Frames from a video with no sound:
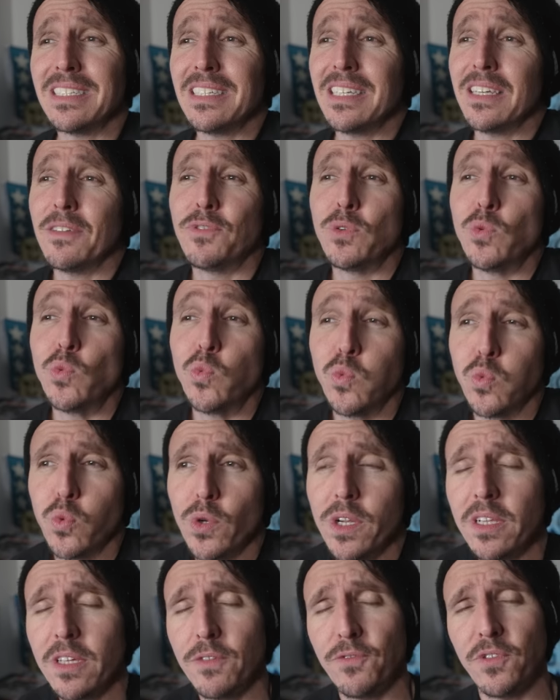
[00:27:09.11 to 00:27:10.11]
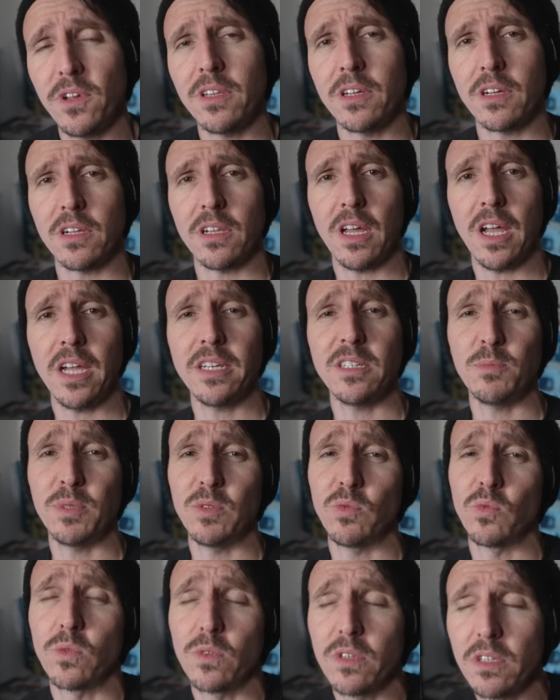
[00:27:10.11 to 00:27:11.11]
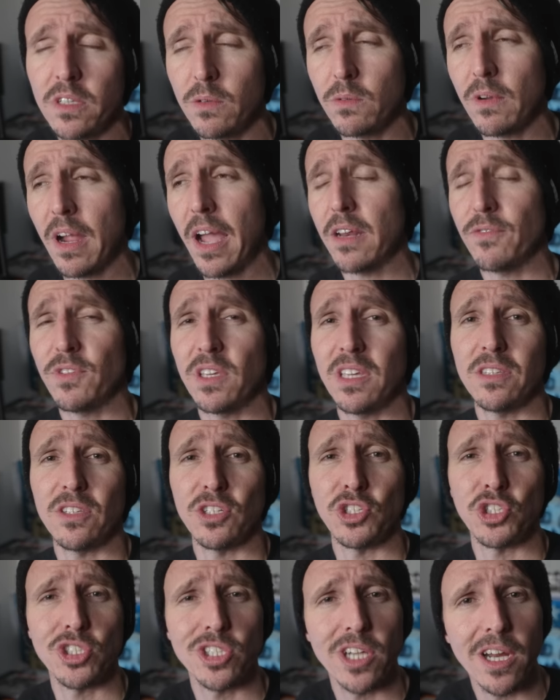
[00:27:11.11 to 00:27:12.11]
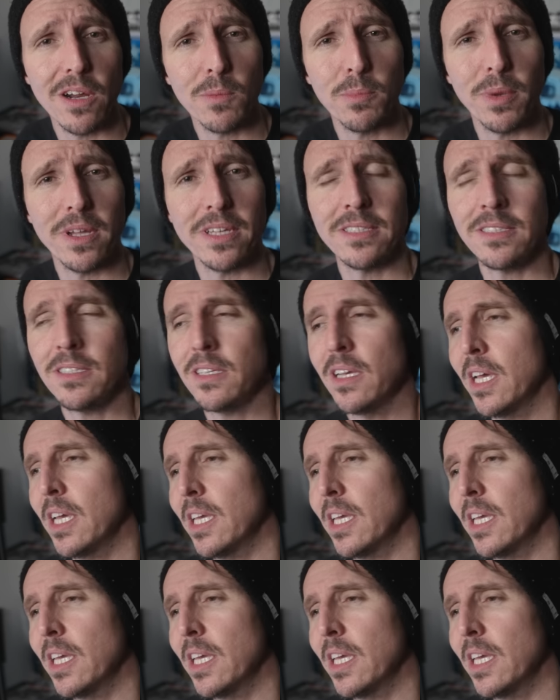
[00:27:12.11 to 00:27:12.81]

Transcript: if you really feel inclined, it'd be really rad if you hit the share button,